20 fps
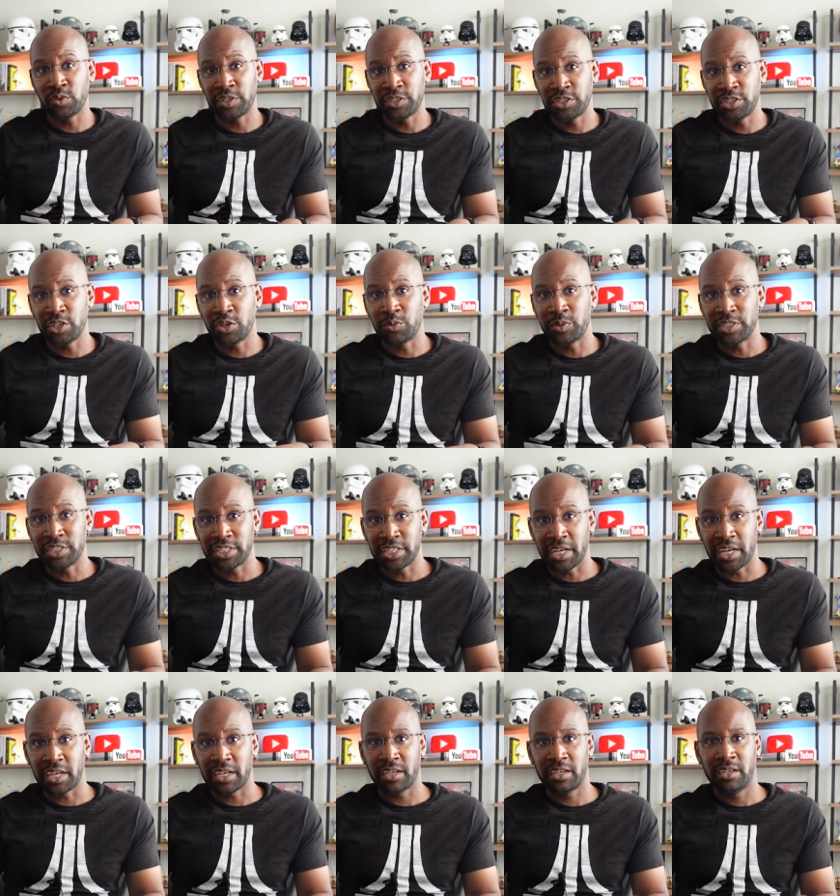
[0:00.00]
ratio in
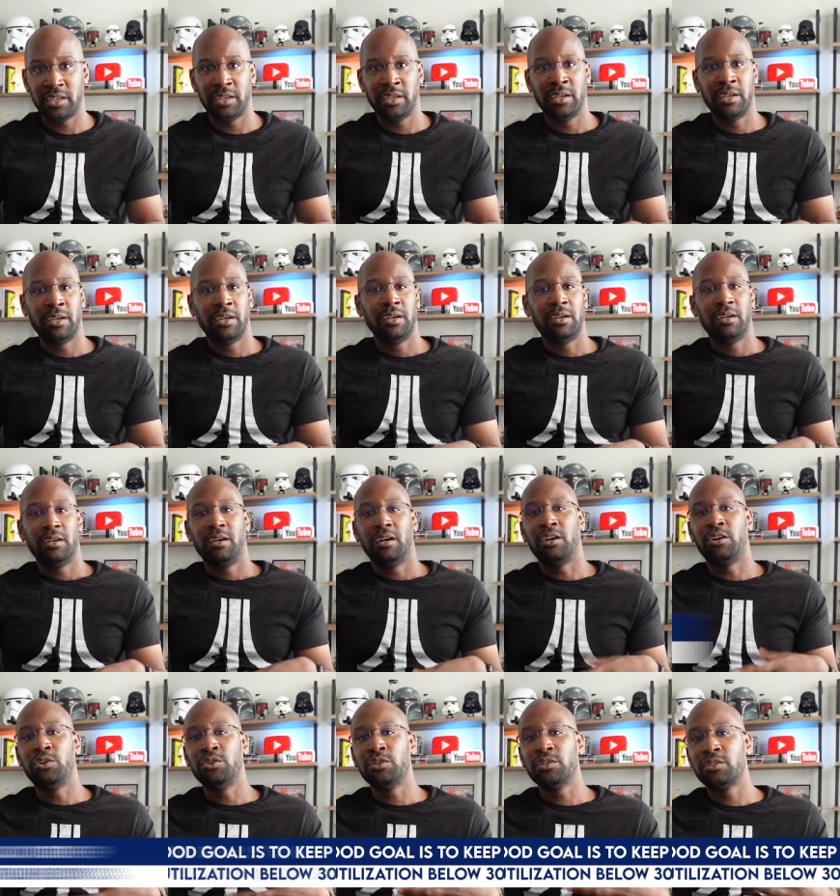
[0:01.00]
check. A
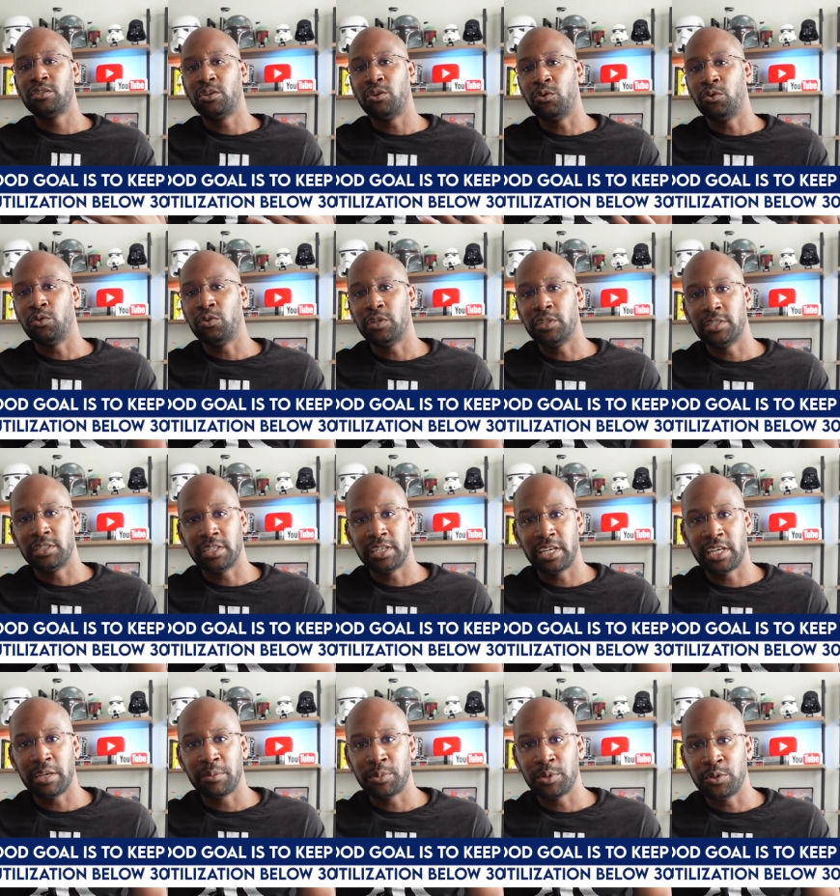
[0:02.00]
good goal is to
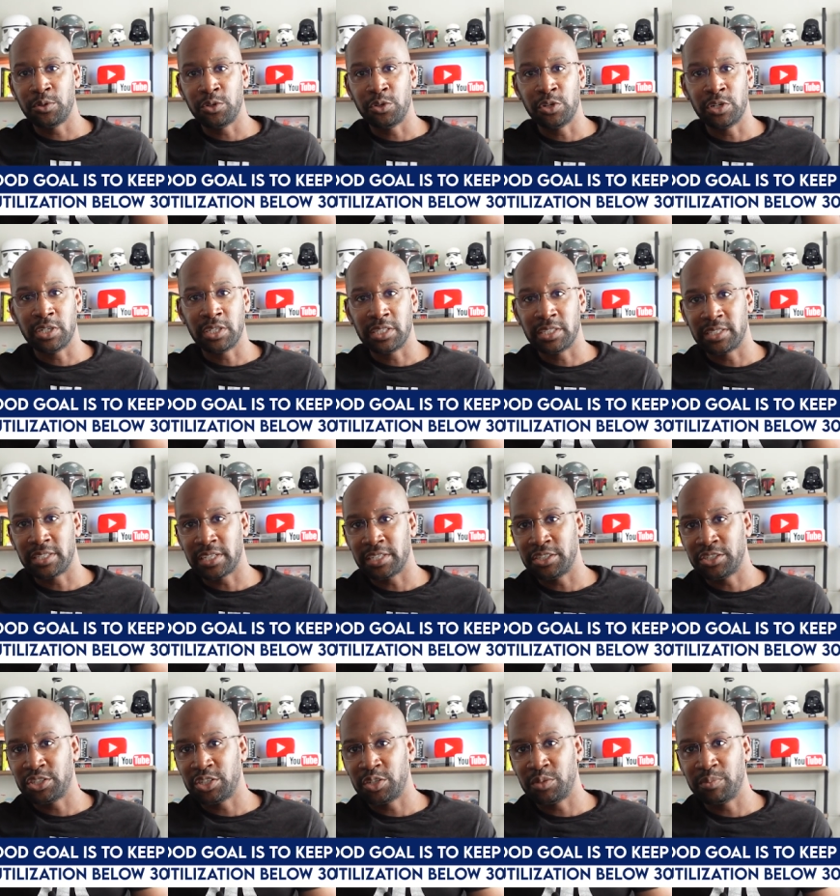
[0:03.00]
keep your
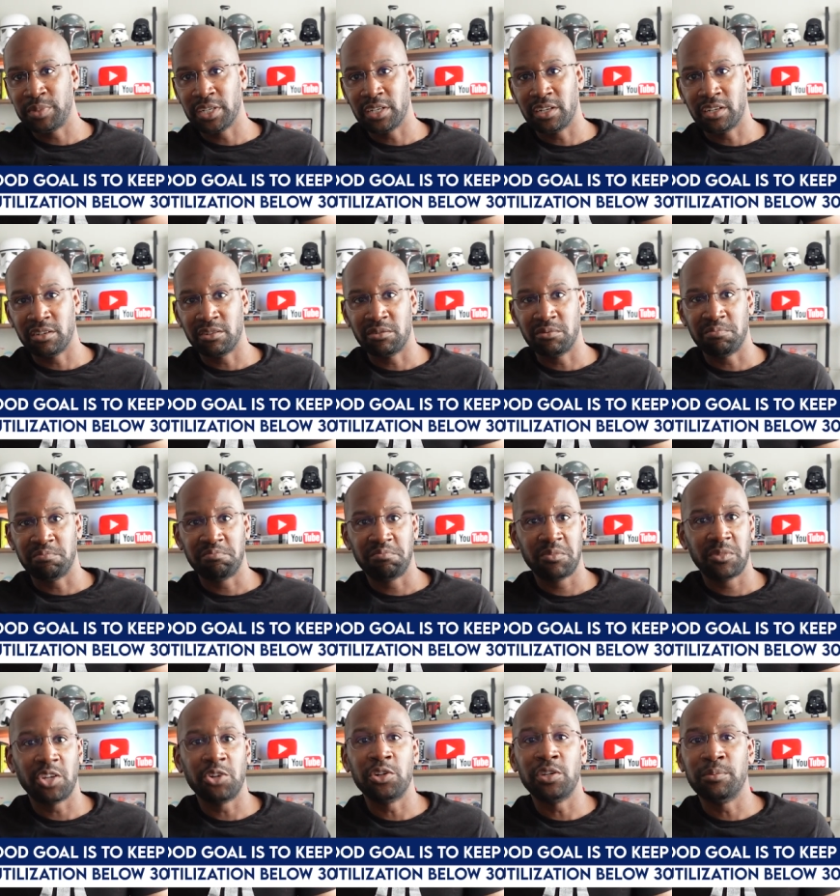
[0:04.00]
utilization below
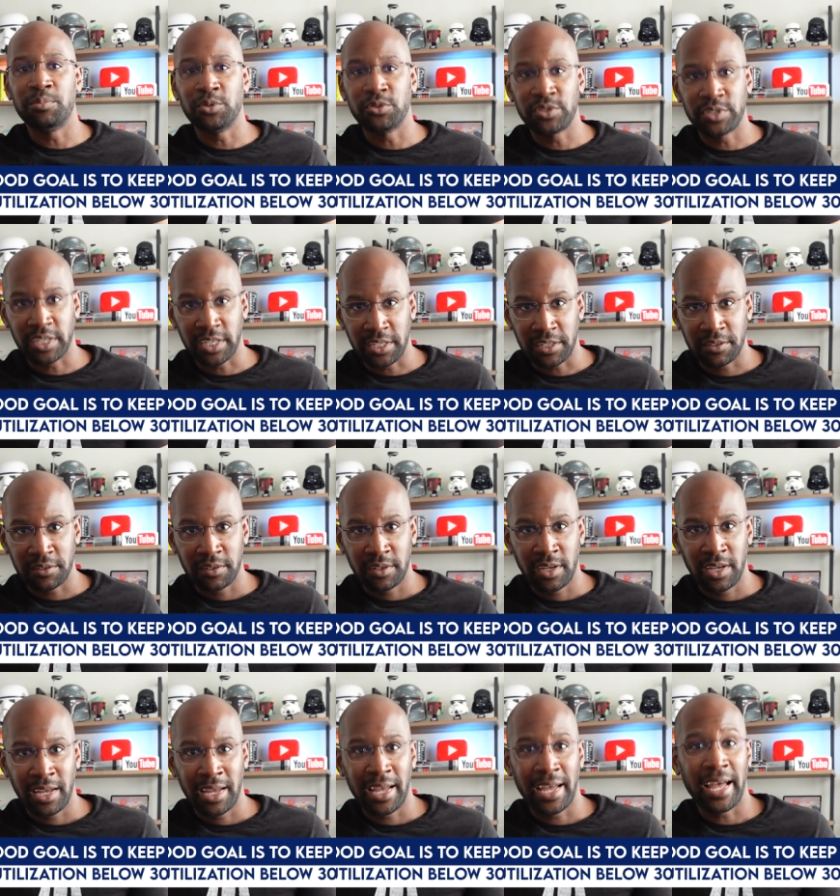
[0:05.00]
30%.
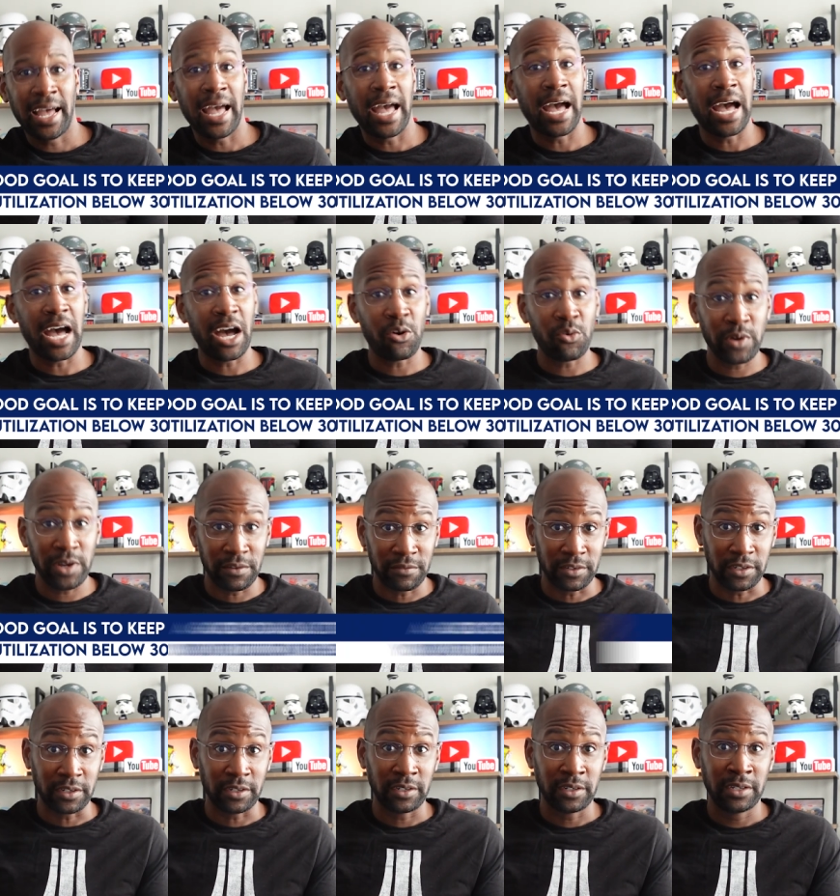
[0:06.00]

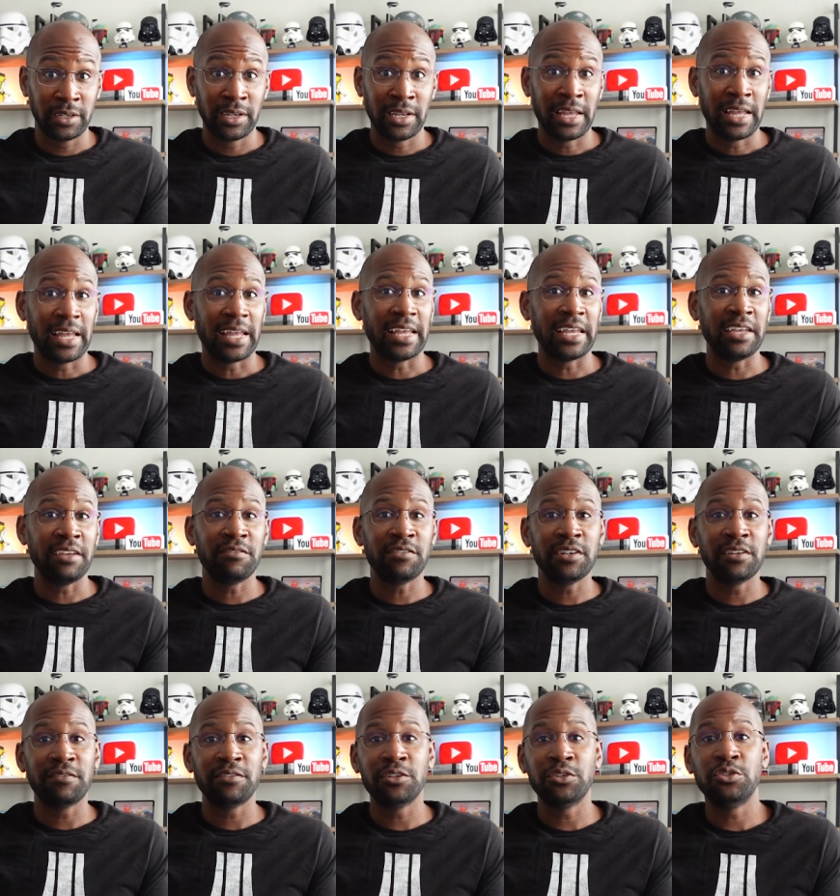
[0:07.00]
However,
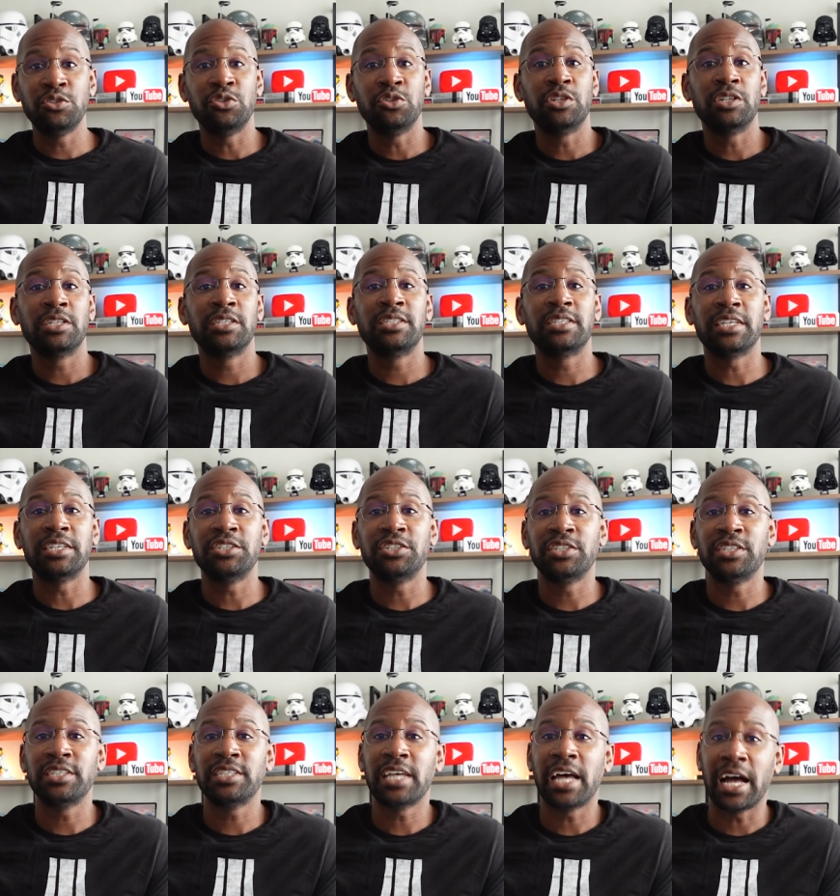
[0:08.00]
even if your utilization is